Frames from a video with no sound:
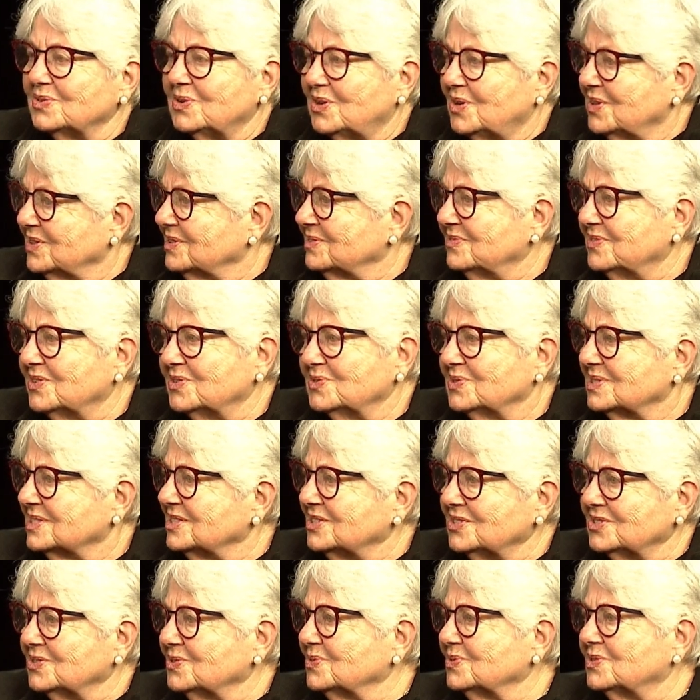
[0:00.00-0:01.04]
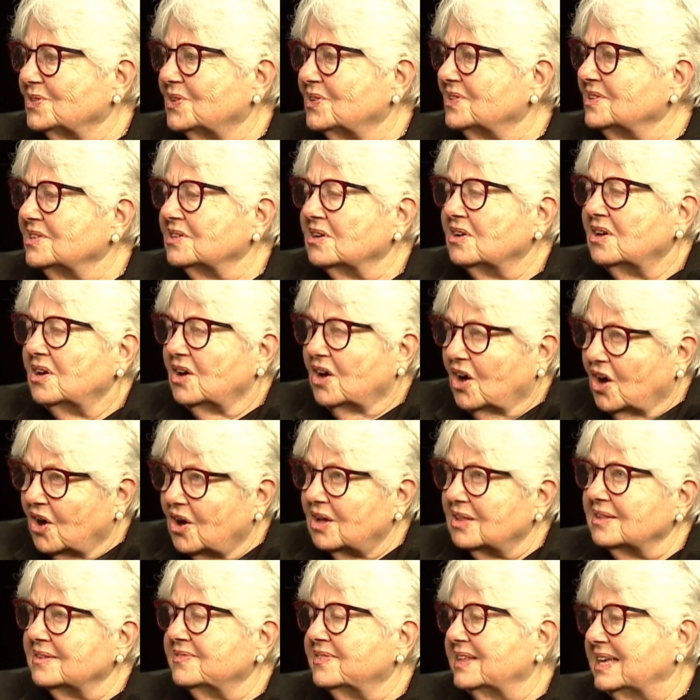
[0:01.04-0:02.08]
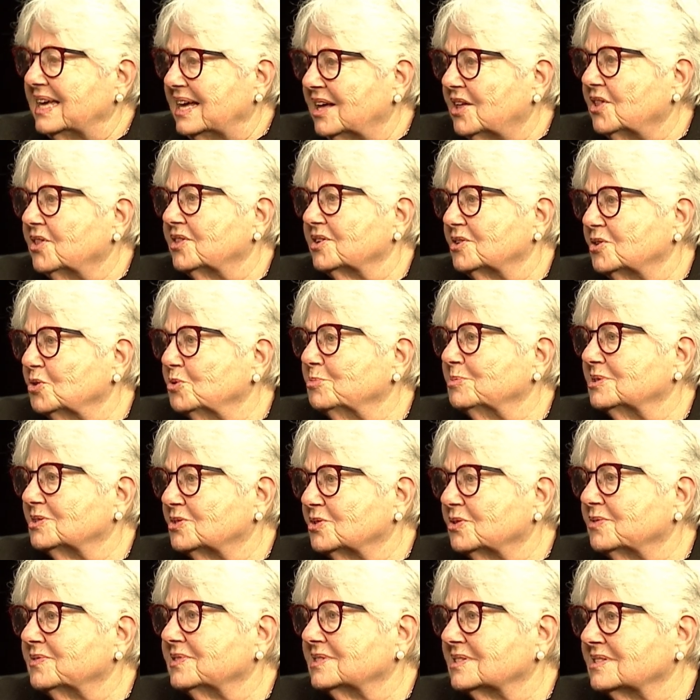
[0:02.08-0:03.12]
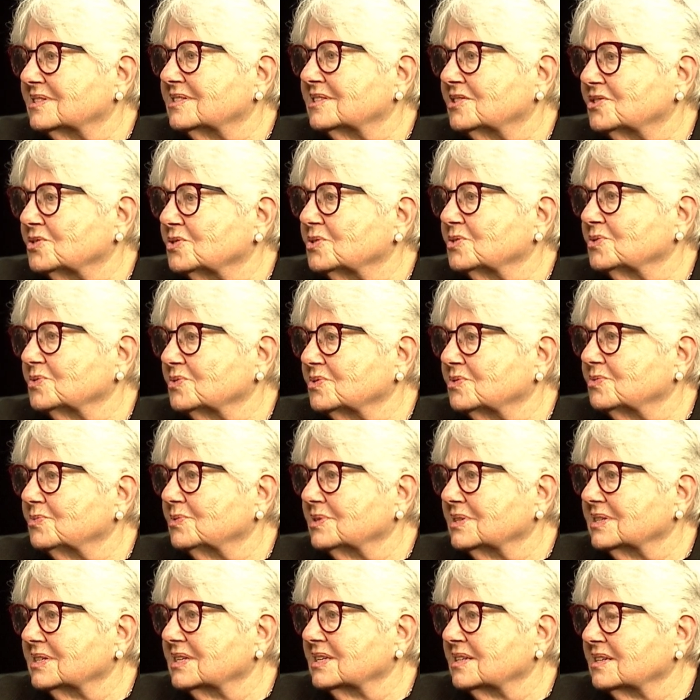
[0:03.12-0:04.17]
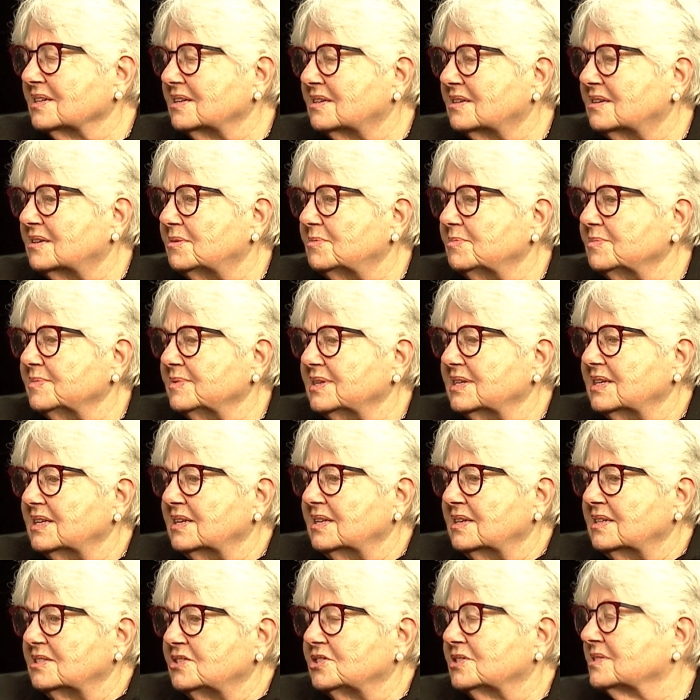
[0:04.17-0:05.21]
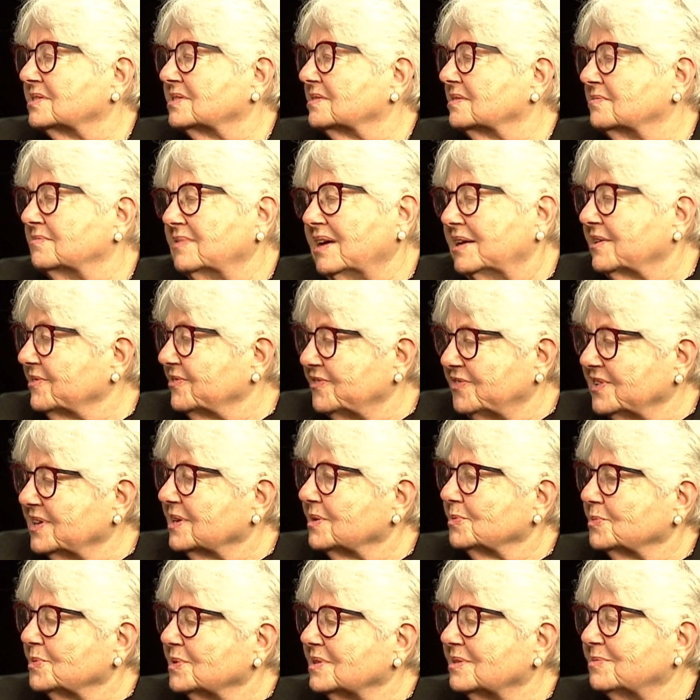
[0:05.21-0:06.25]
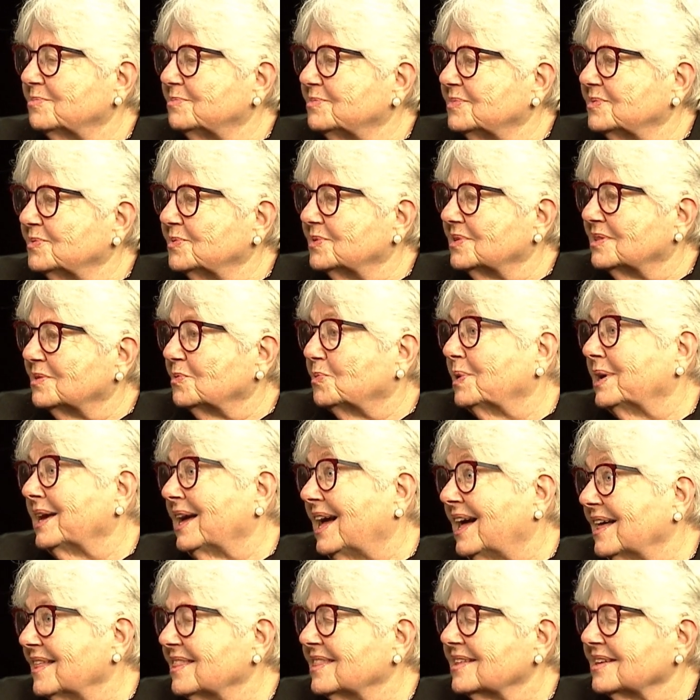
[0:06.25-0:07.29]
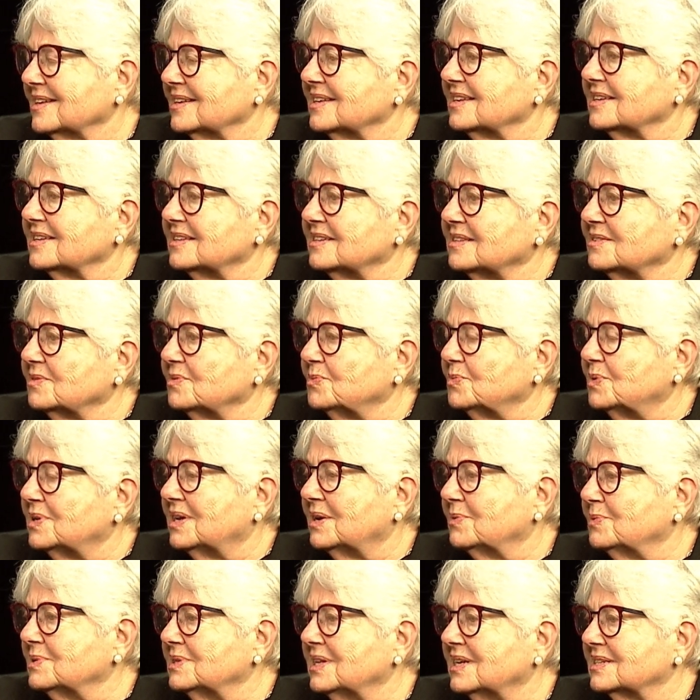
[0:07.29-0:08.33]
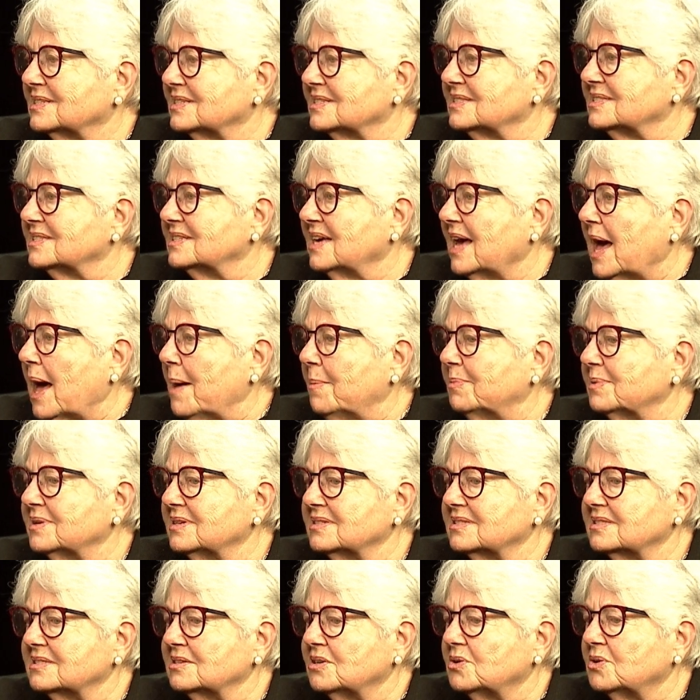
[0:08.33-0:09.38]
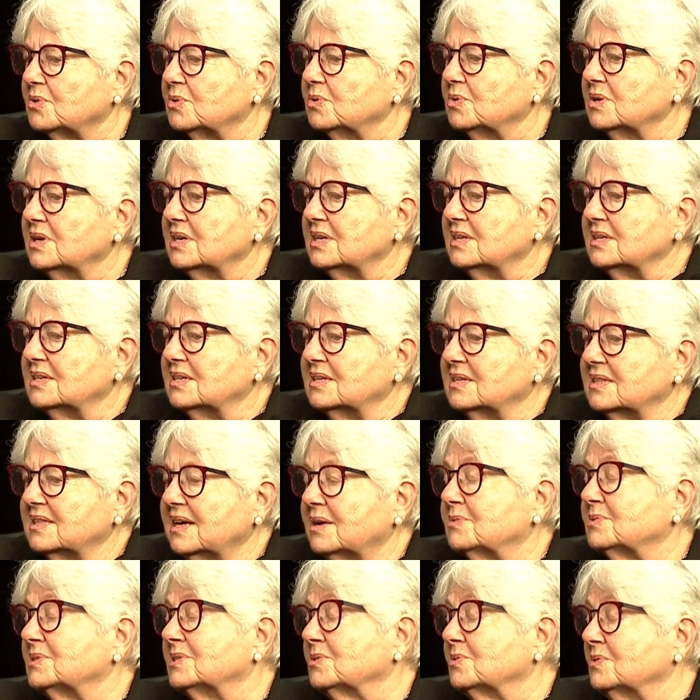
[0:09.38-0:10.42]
all of those issues, all of the health and human services issues really just kind of fit with the way I think and what I would like to see happen. So that was an